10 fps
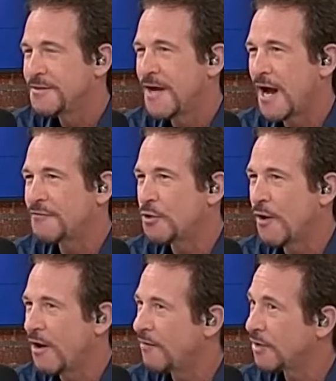You have to do a
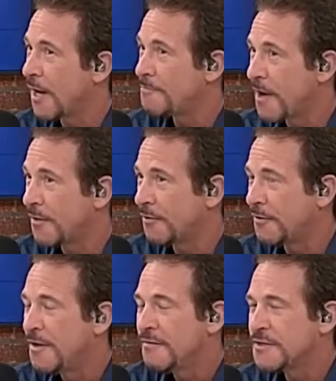hell of a lot better
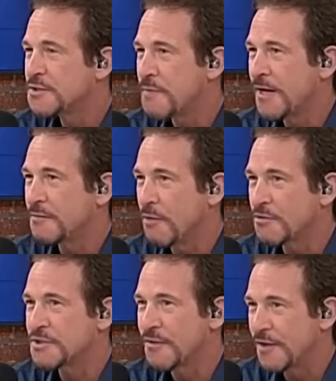than spending
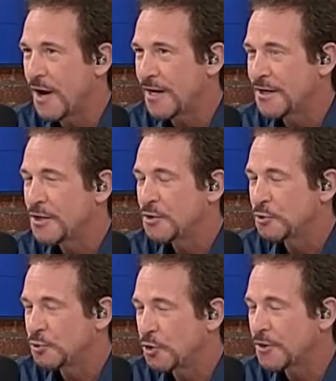most of the night
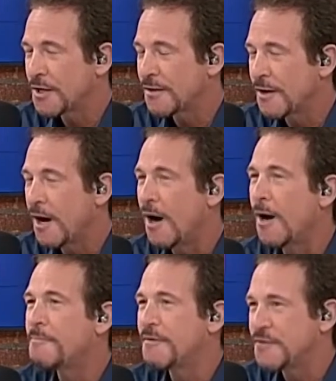looking
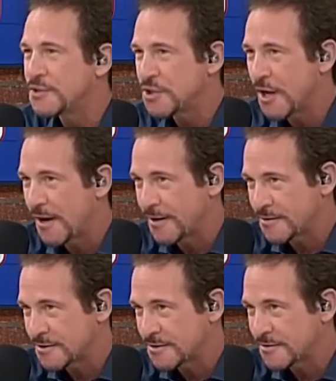up at the
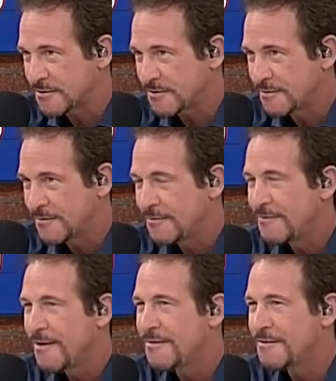Giants.
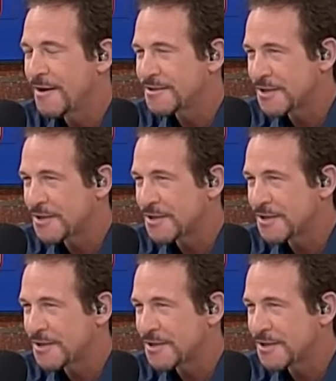And yes,